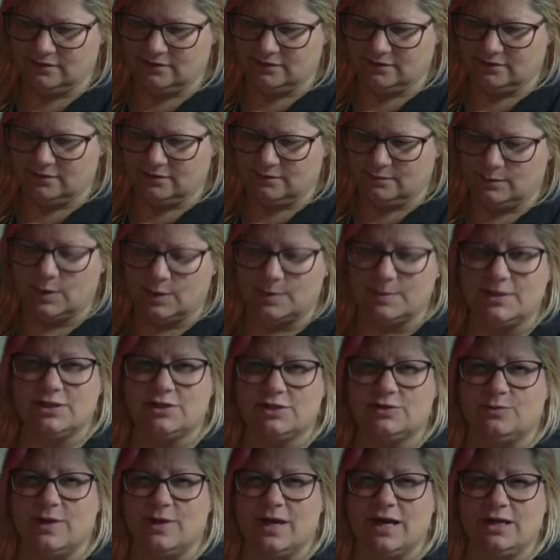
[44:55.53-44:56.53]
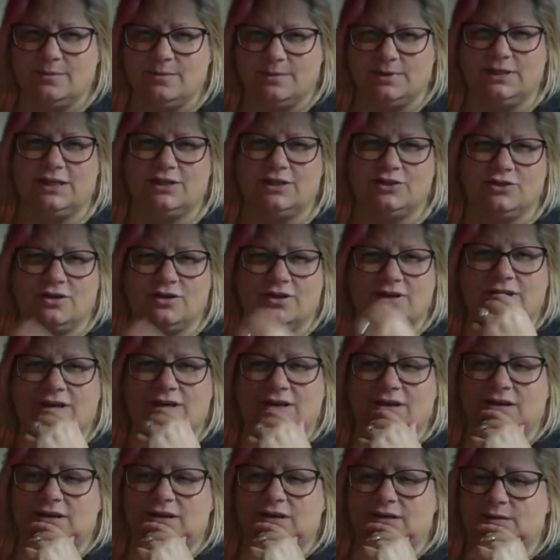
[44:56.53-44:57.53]
Probably just random electronic
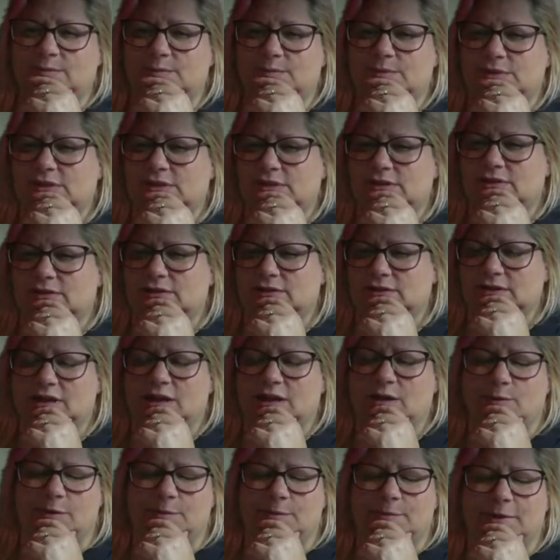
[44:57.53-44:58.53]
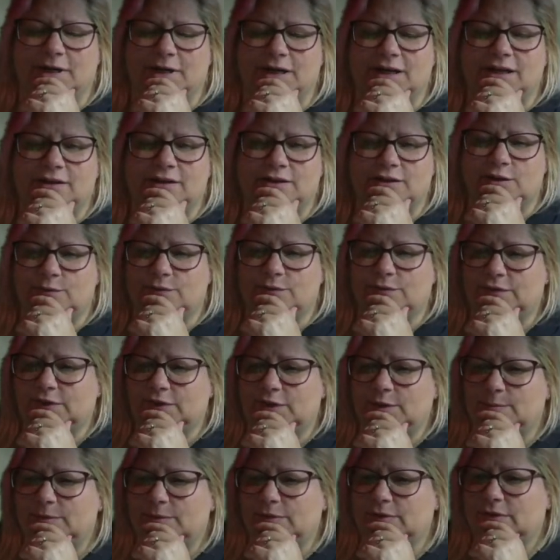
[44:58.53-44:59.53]
items that I would buy and then
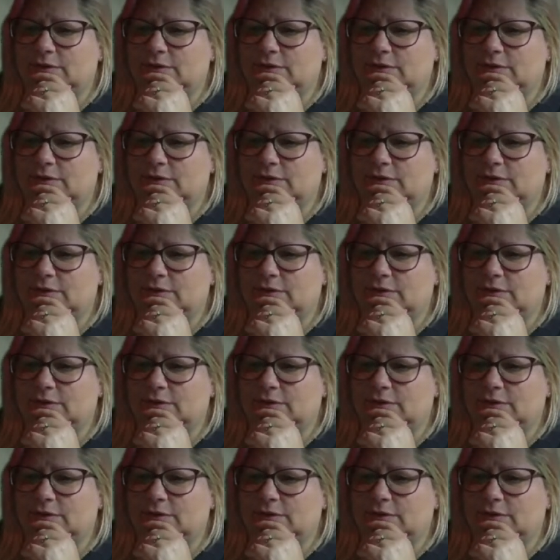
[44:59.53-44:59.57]
flip.